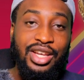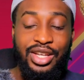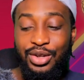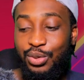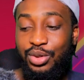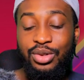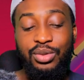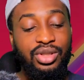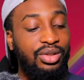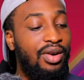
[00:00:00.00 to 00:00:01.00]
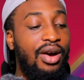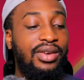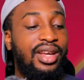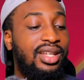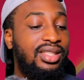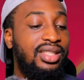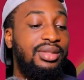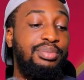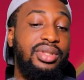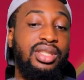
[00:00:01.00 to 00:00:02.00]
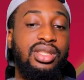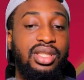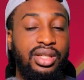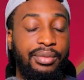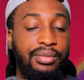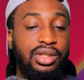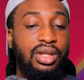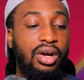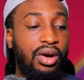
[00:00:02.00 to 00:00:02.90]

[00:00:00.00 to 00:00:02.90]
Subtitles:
You know, we don't want to go out there and see the big teams